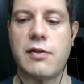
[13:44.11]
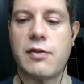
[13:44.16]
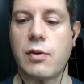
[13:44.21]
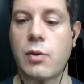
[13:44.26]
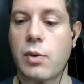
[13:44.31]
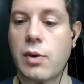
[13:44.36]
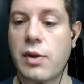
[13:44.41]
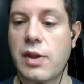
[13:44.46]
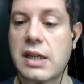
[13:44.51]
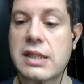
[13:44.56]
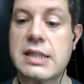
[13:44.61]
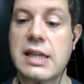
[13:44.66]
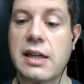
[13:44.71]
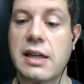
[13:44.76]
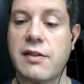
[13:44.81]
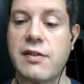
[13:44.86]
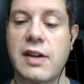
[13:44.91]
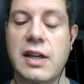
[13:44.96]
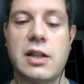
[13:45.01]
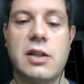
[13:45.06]
for things
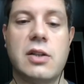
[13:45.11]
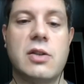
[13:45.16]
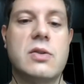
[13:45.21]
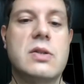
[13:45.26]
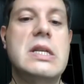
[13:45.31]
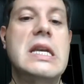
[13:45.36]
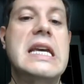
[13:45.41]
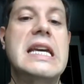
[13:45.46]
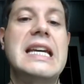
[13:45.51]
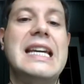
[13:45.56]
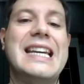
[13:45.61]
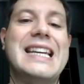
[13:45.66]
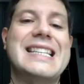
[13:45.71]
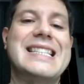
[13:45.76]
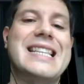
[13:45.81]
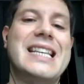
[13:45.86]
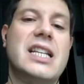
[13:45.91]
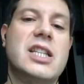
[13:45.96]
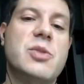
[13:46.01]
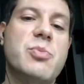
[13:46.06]
like fake news is
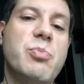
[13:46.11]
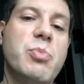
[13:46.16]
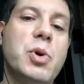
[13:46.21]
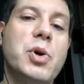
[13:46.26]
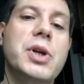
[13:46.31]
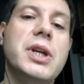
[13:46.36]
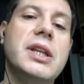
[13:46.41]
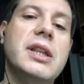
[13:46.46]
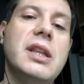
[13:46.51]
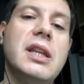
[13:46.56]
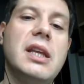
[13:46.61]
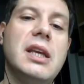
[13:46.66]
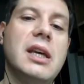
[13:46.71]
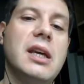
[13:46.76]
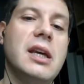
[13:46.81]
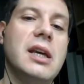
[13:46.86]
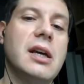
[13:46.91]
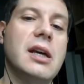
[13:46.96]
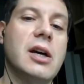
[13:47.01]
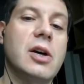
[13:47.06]
that it's putting the